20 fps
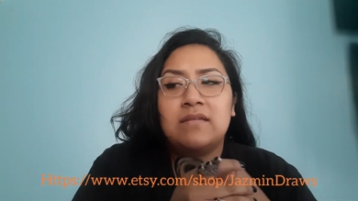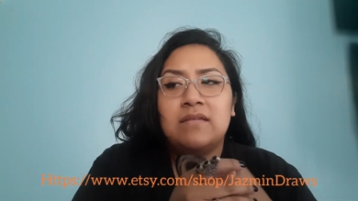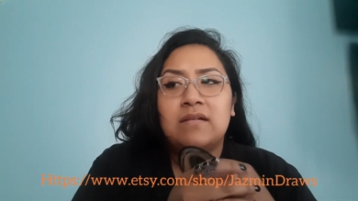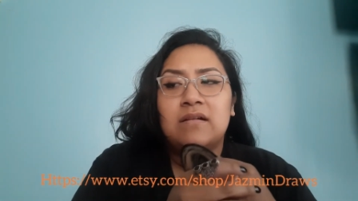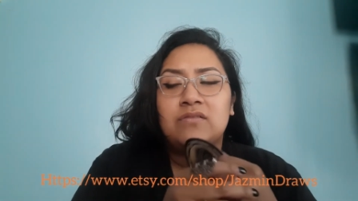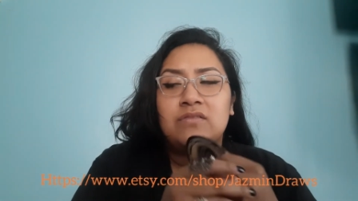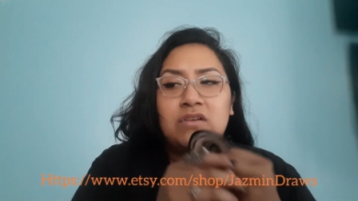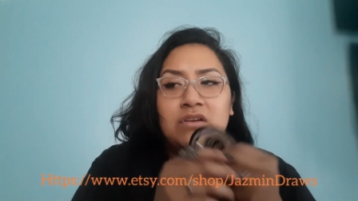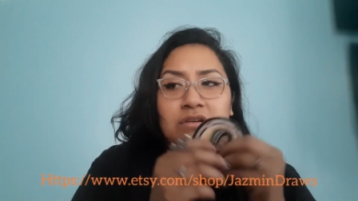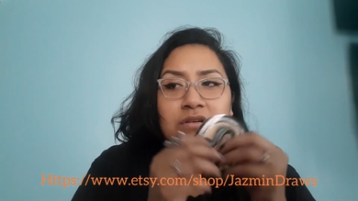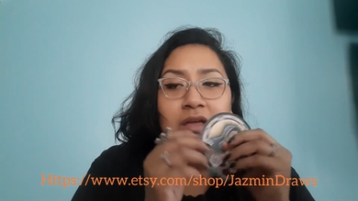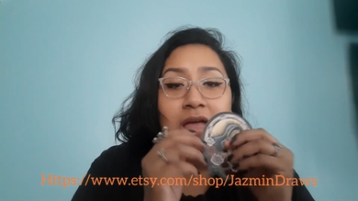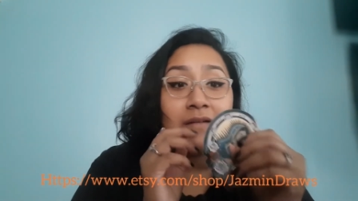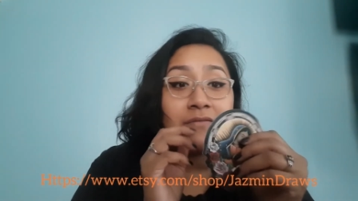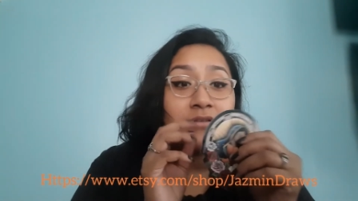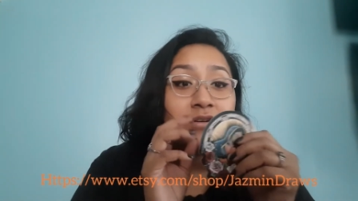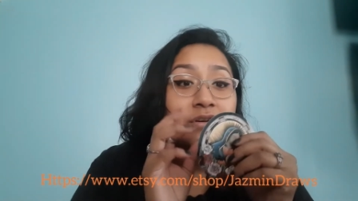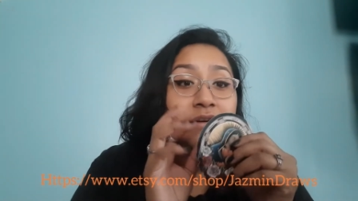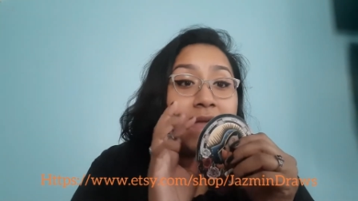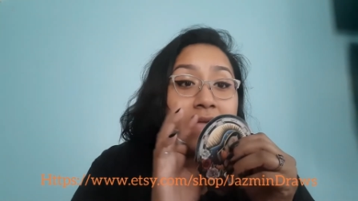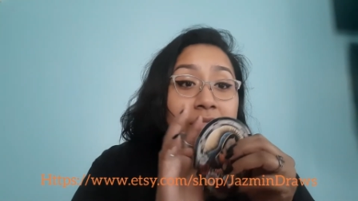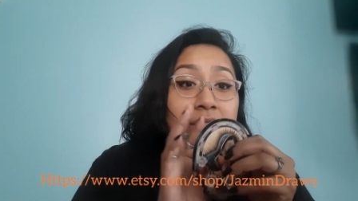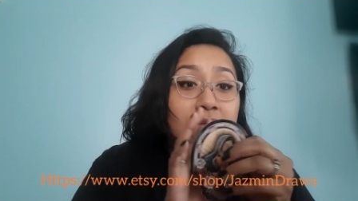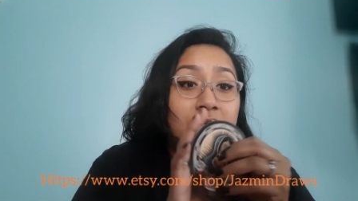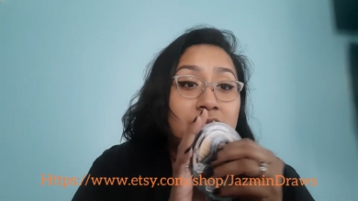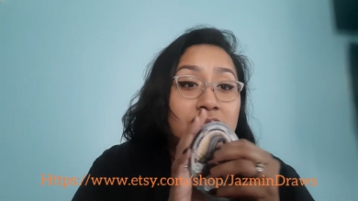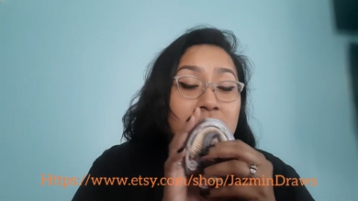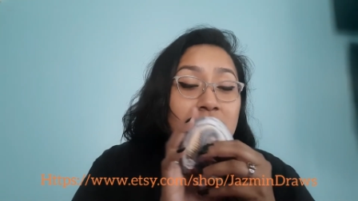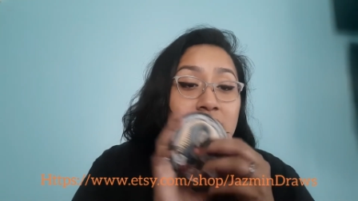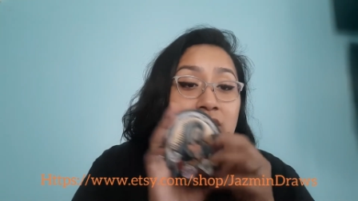on their have her at
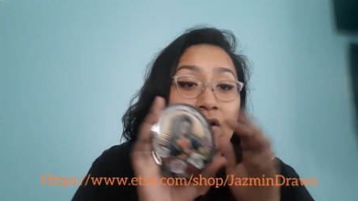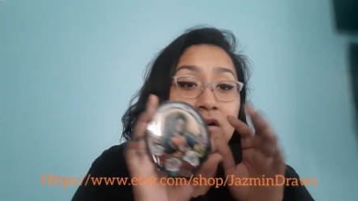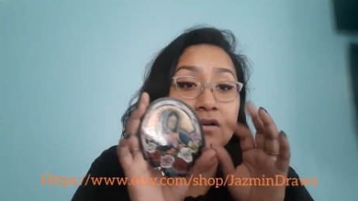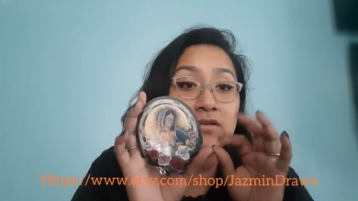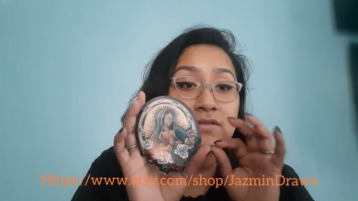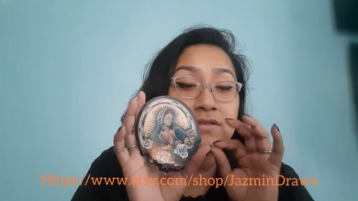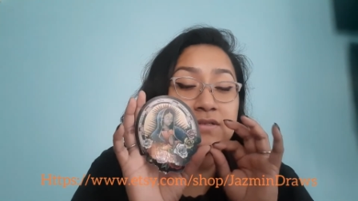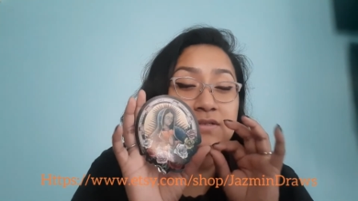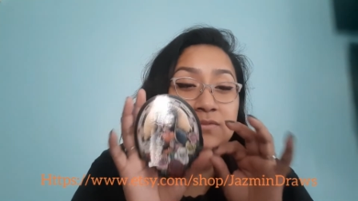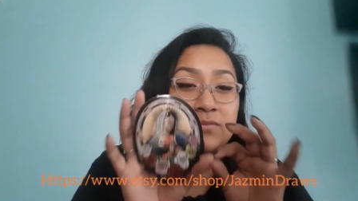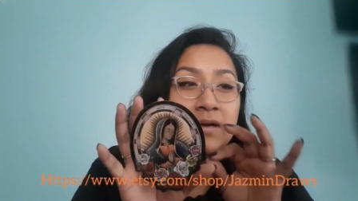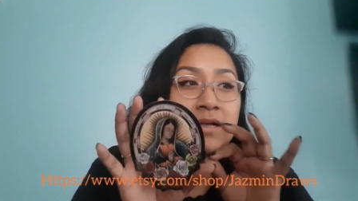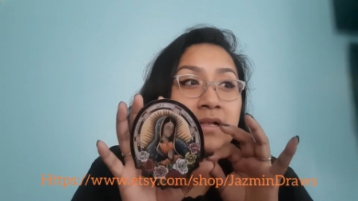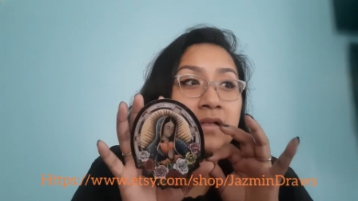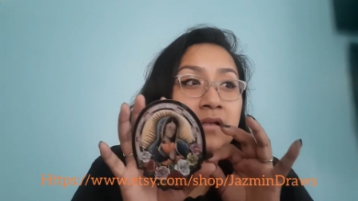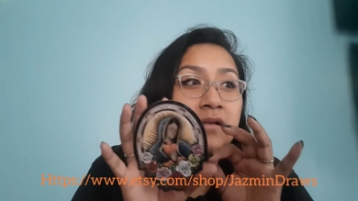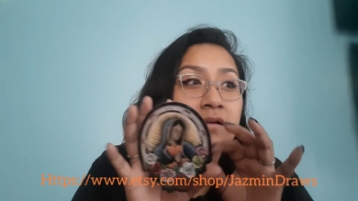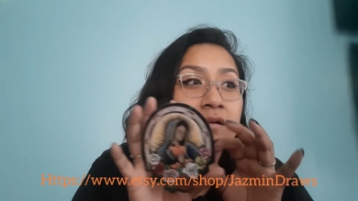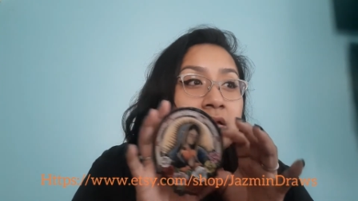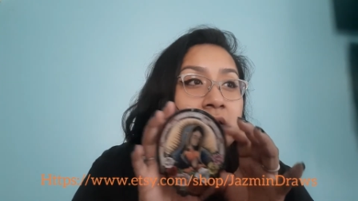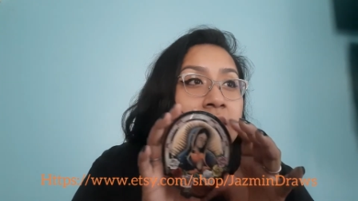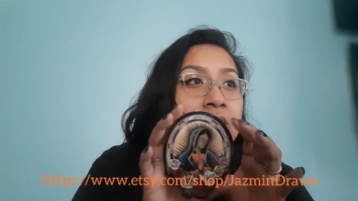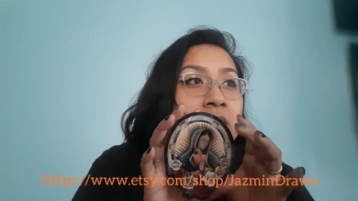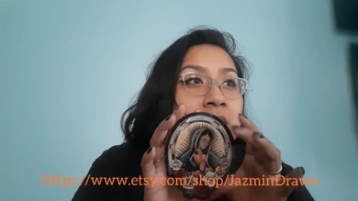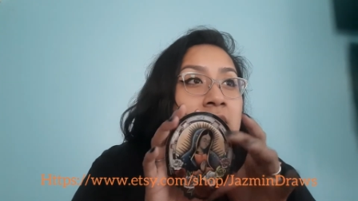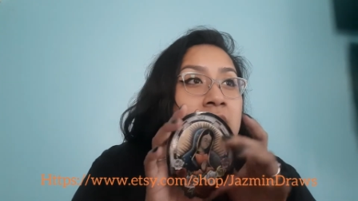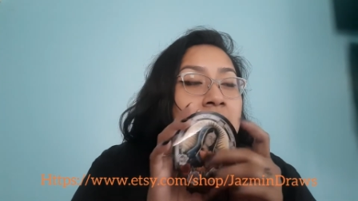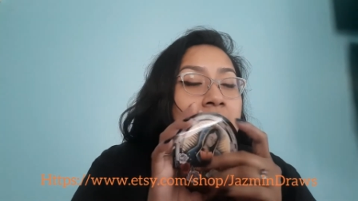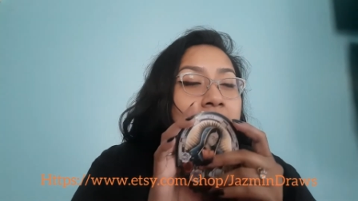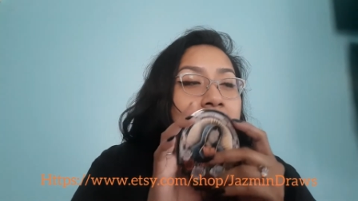on their cars as well
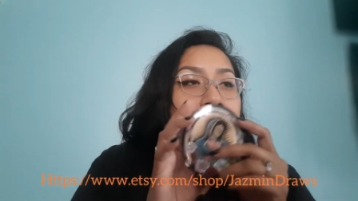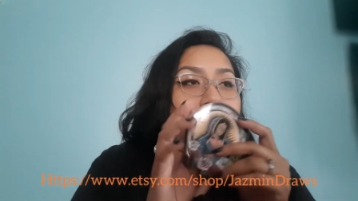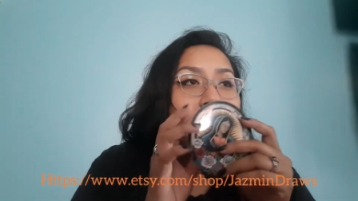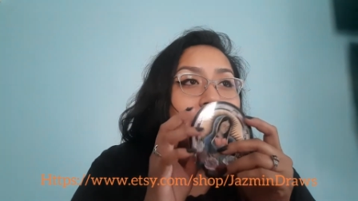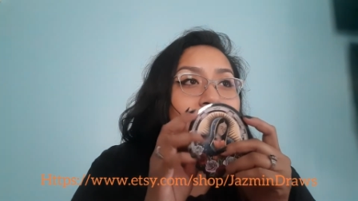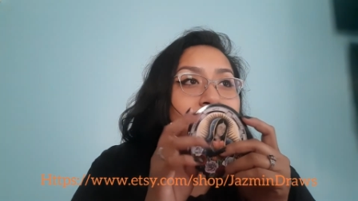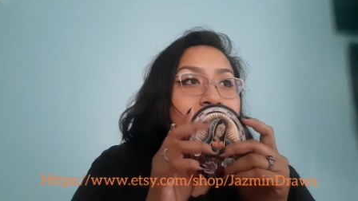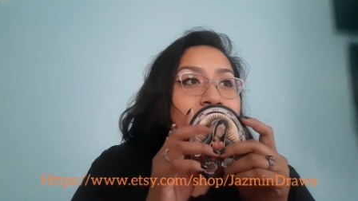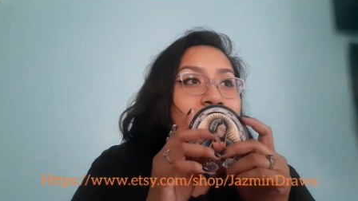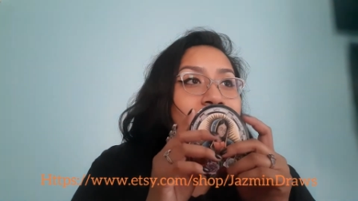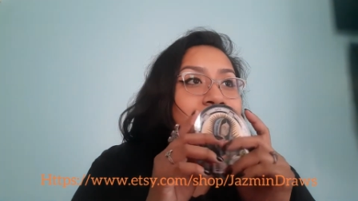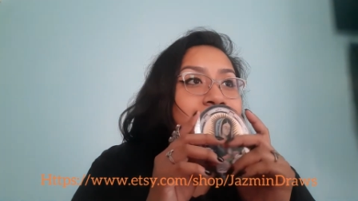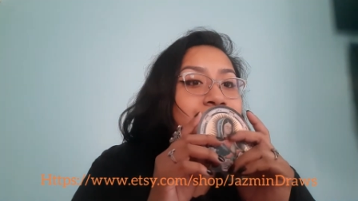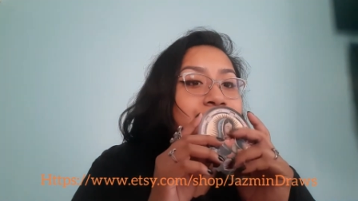um